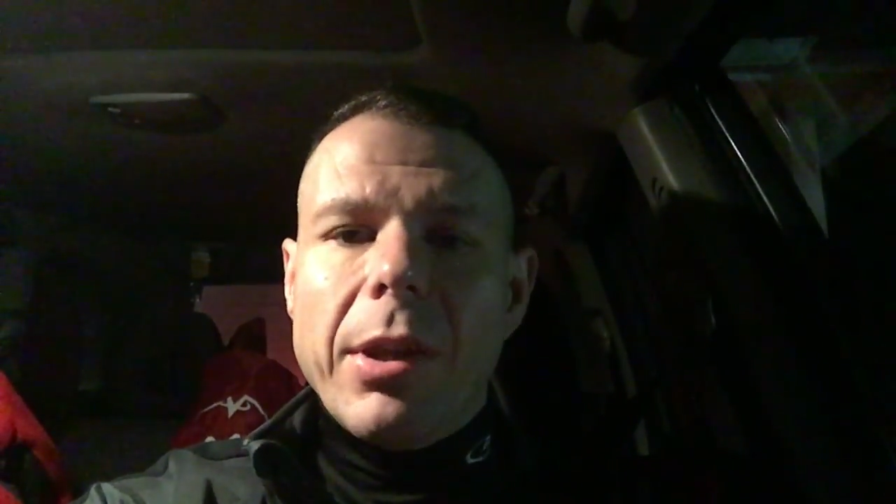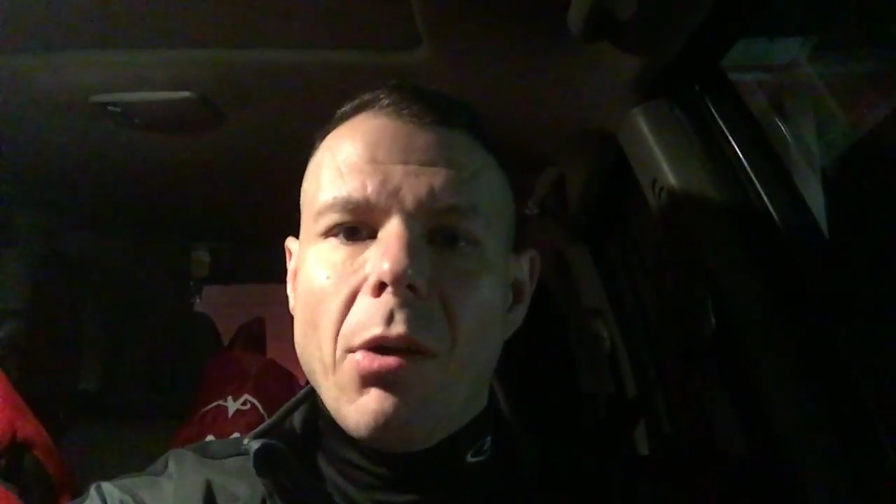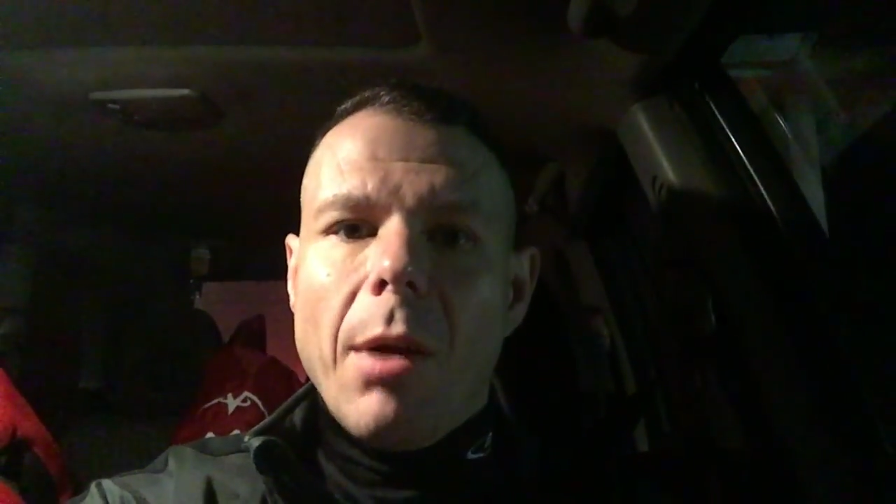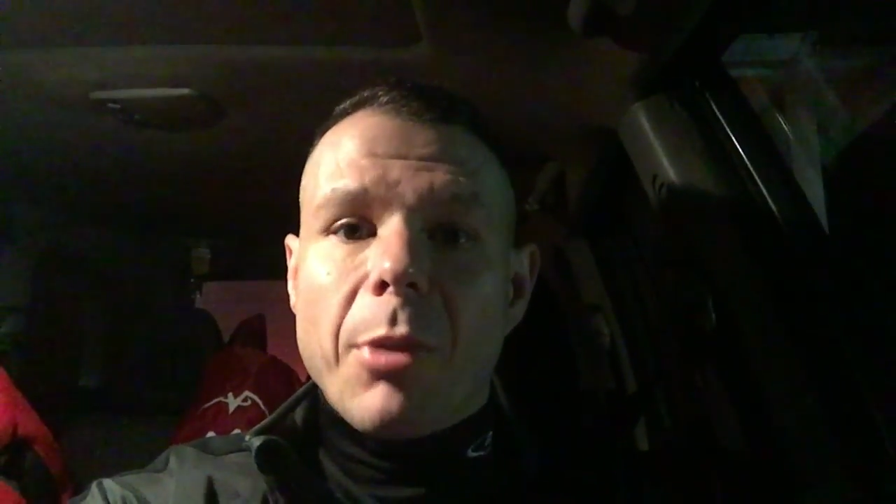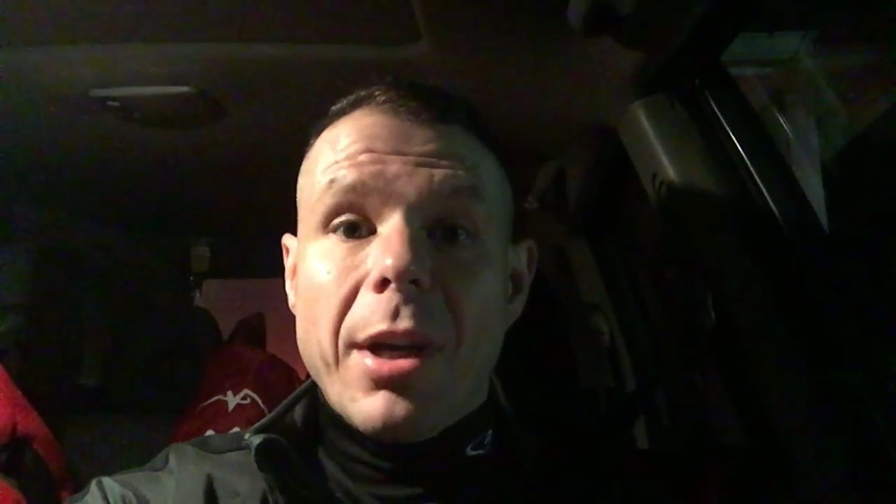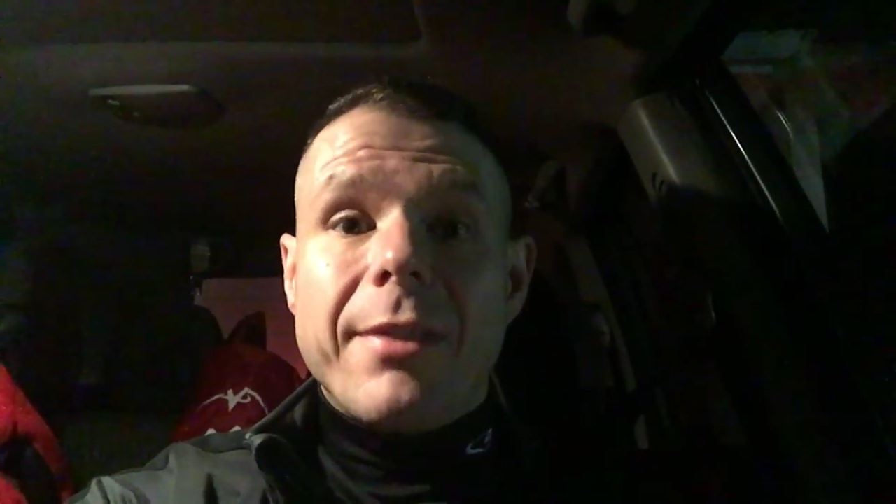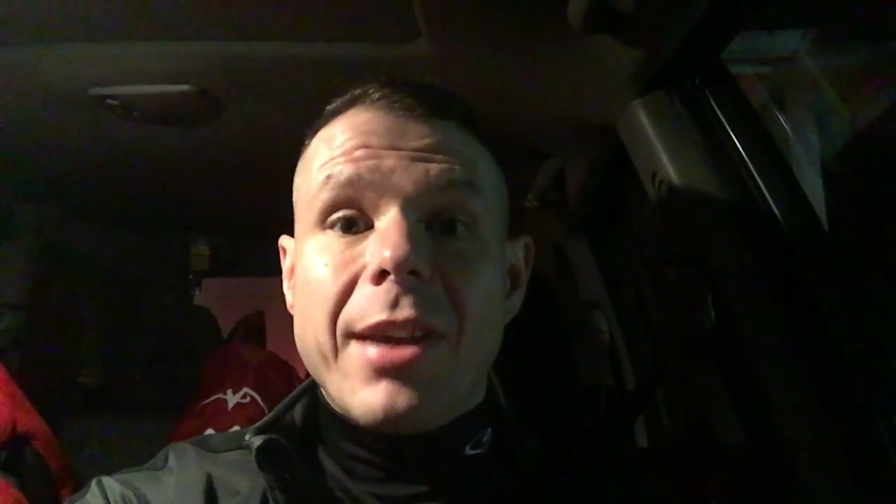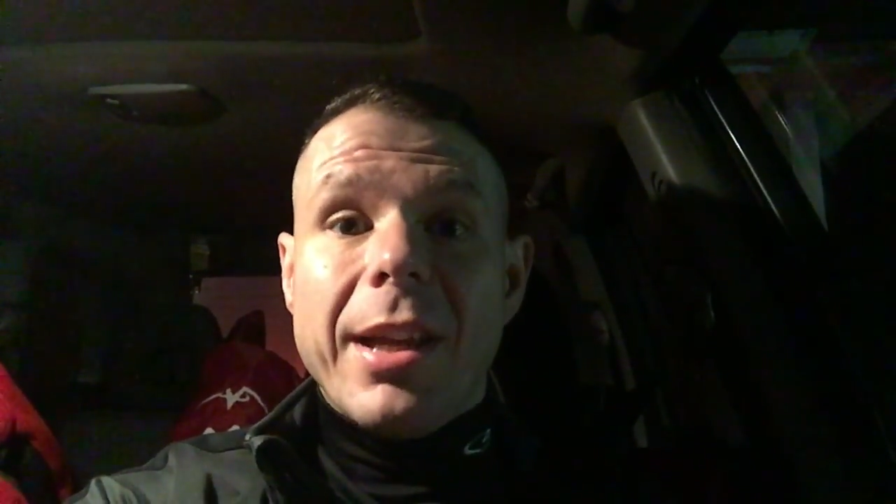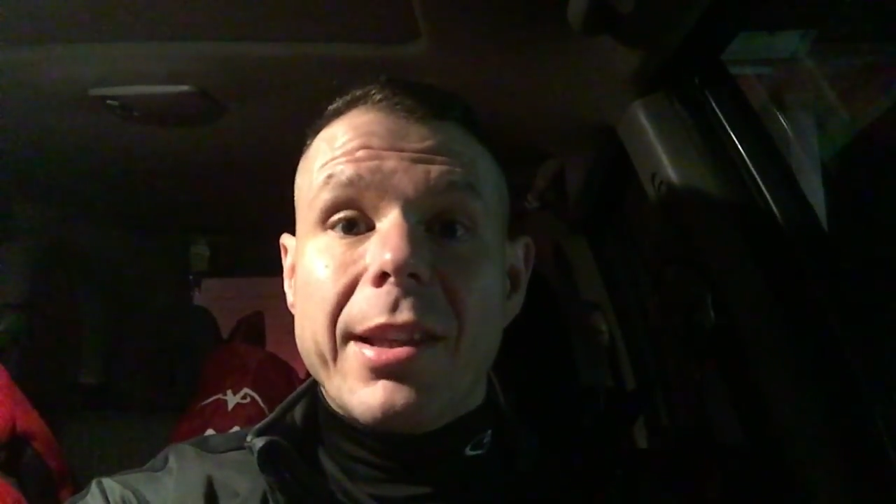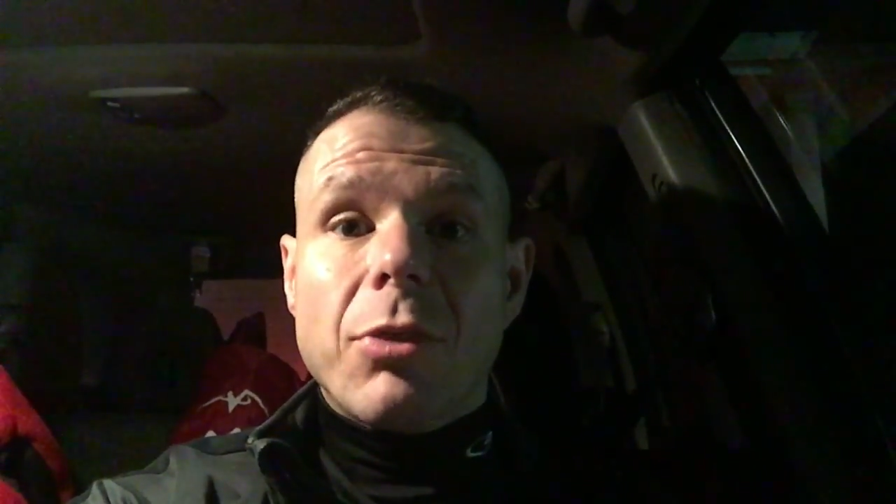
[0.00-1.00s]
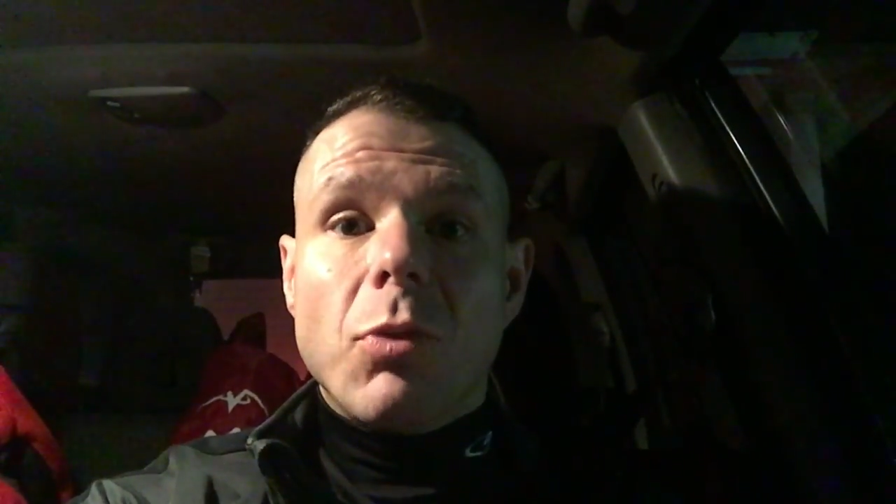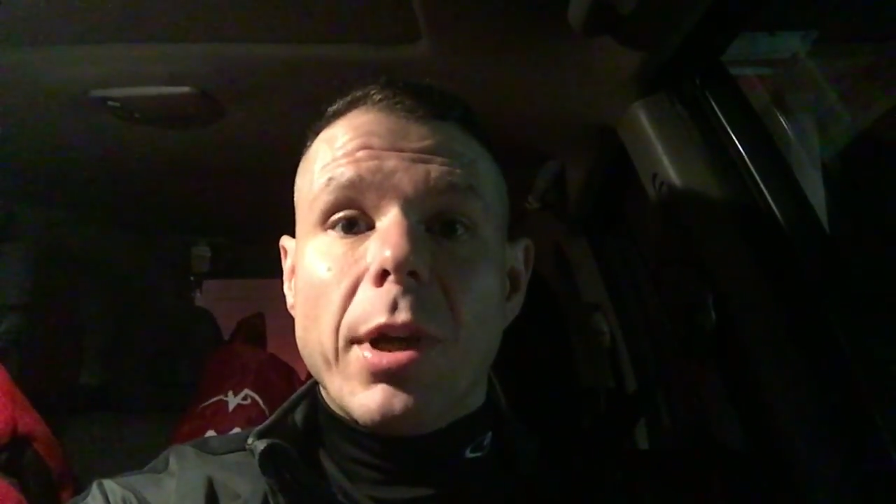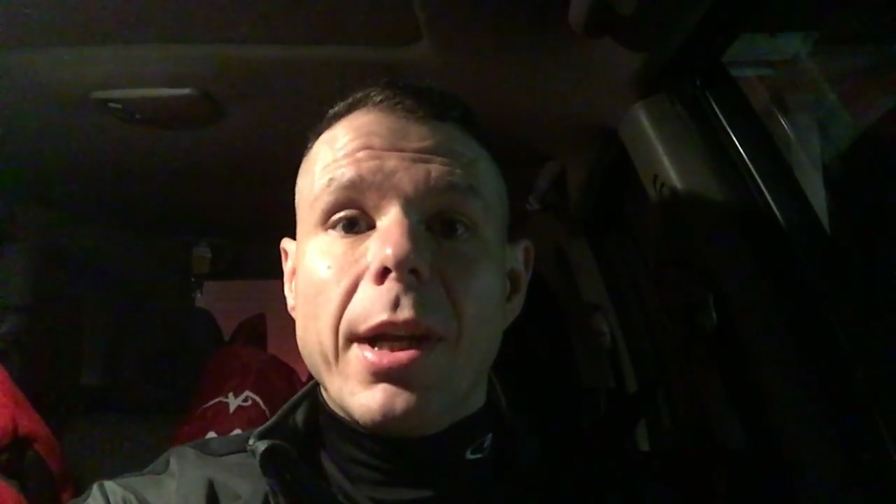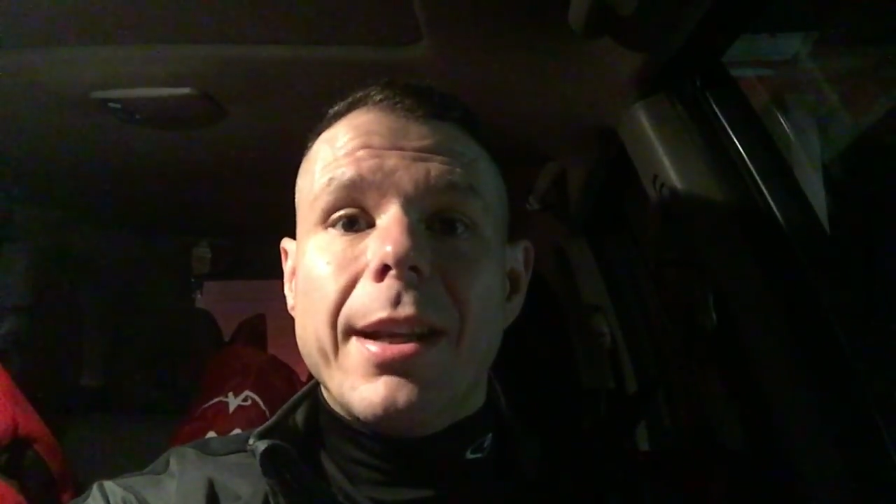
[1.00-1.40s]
though I'm going to take this one